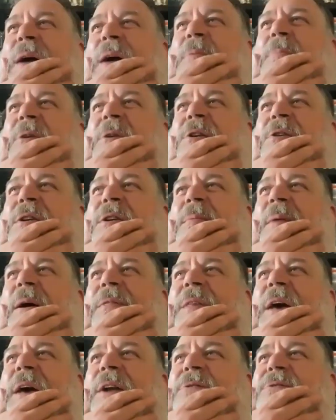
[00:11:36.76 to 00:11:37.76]
I remember hearing
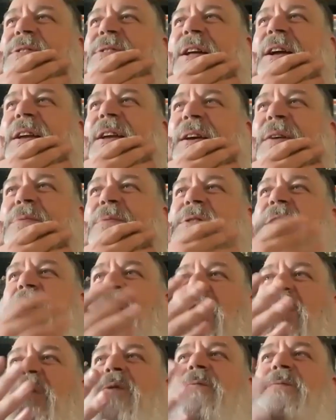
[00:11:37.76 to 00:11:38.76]
about that. It was like it was
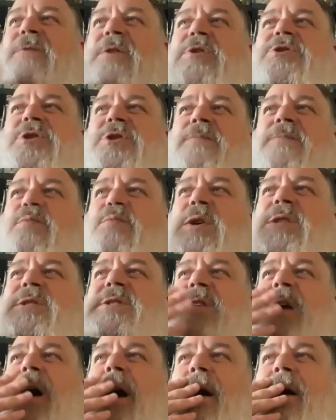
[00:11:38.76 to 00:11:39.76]
our own version of
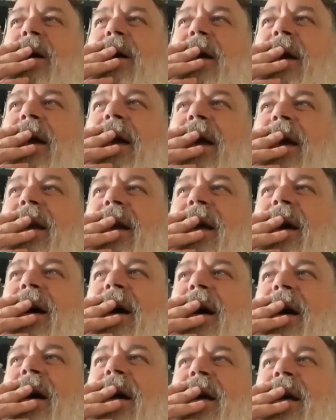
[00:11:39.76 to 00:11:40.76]
Woodstock, and
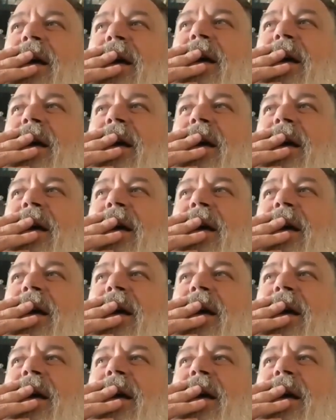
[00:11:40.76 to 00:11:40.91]
uh,